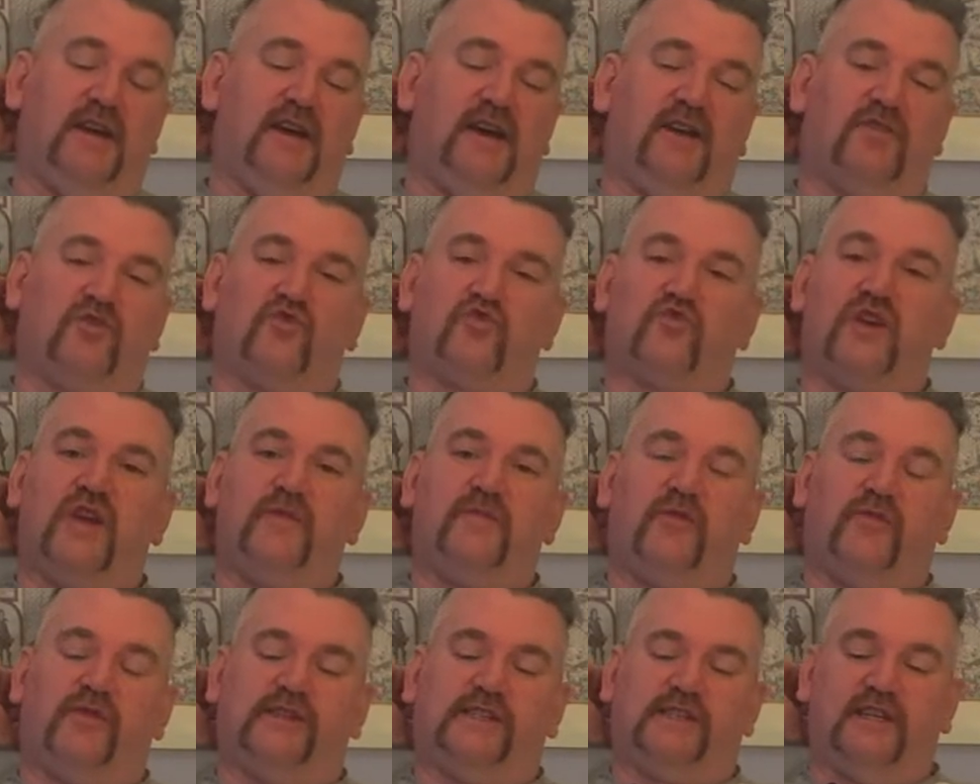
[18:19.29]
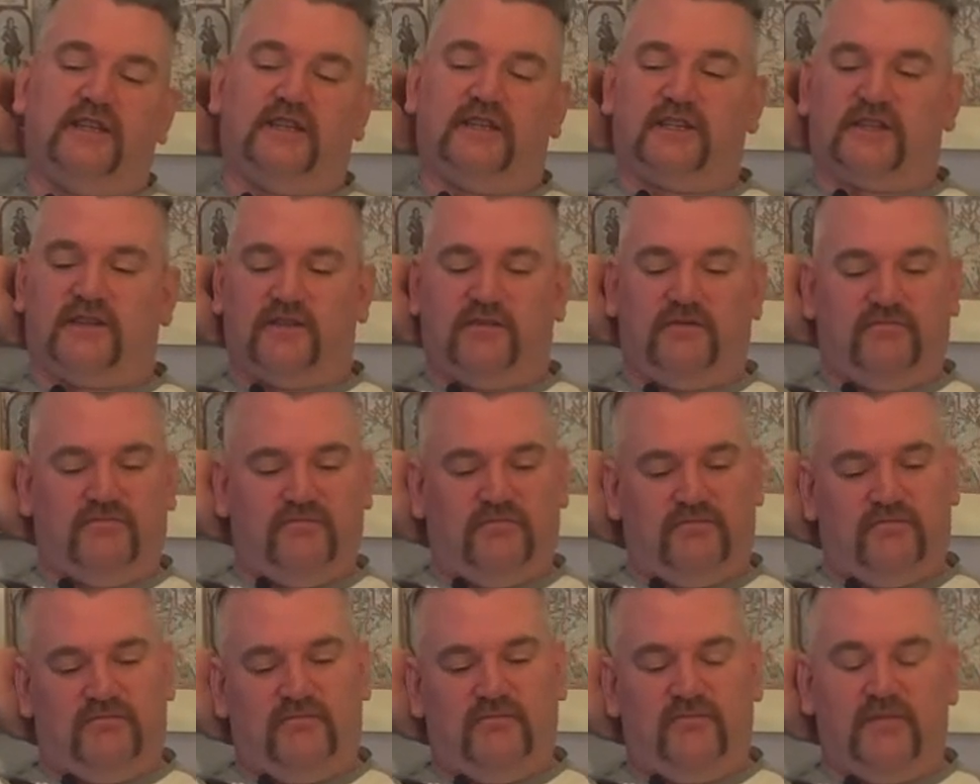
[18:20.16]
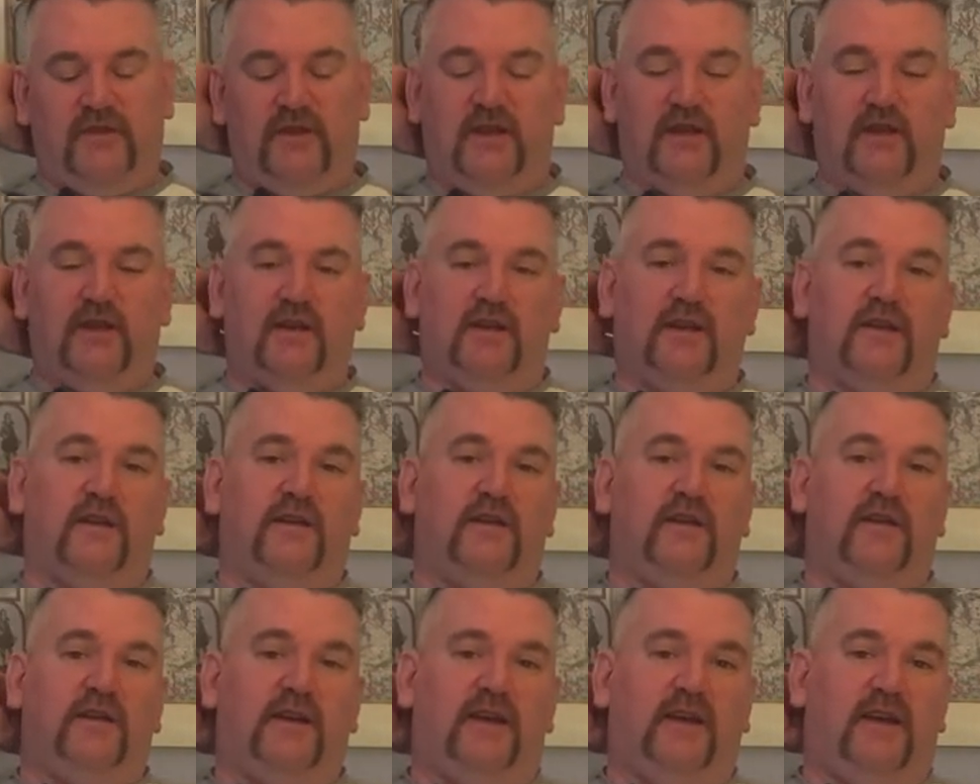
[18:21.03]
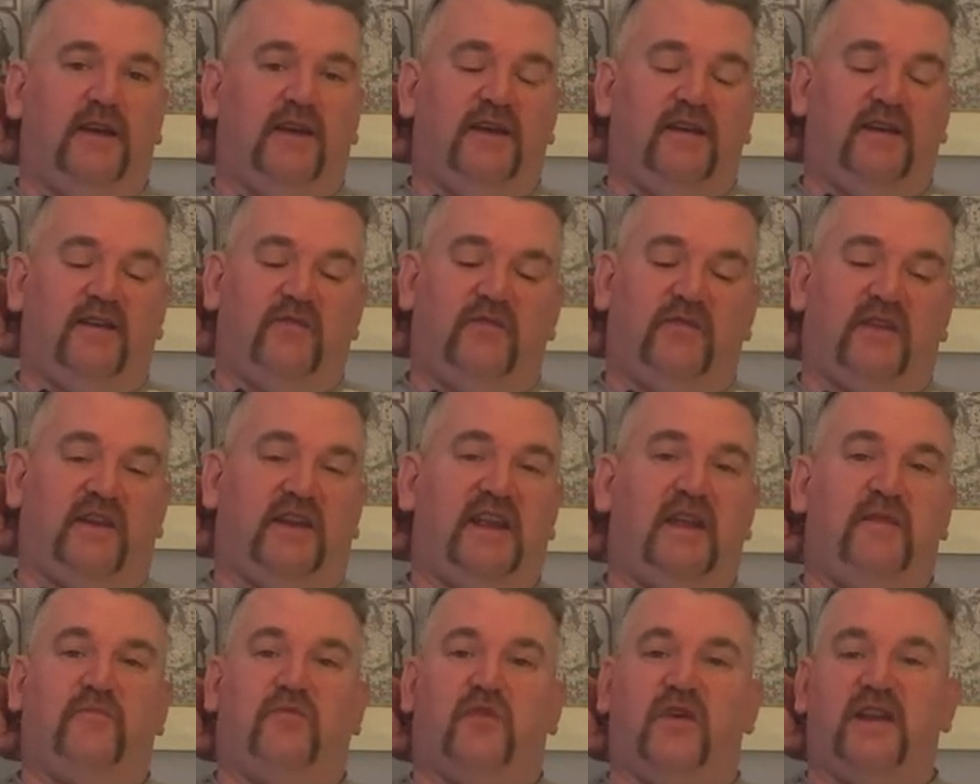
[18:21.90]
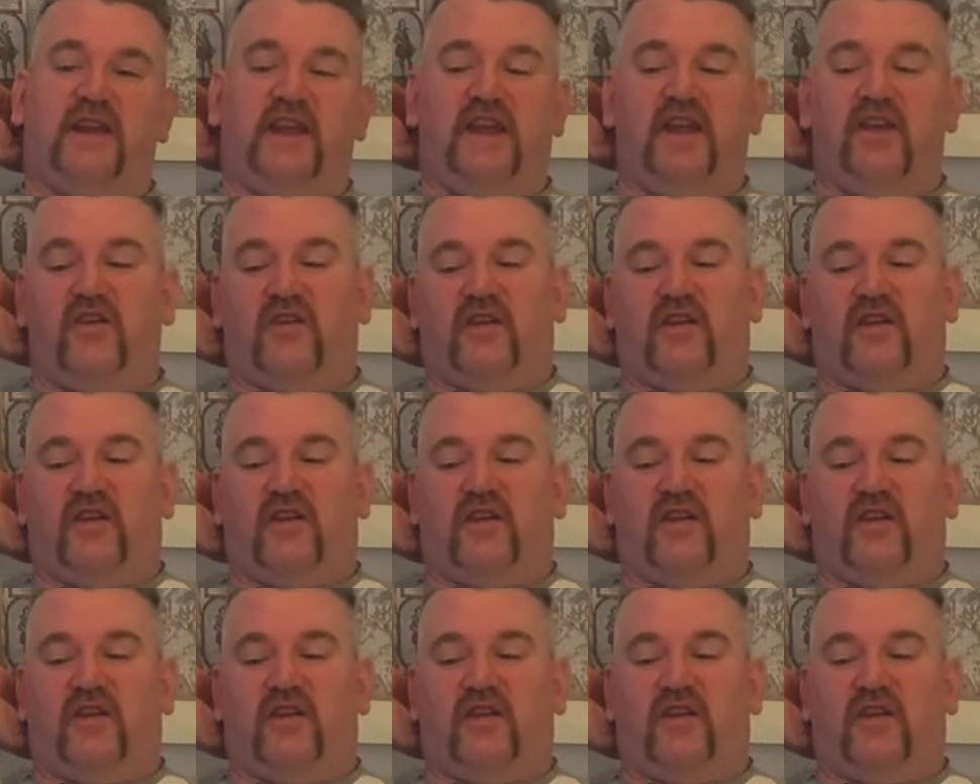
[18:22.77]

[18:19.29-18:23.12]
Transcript: I don't rate my whiskies with an 8.8,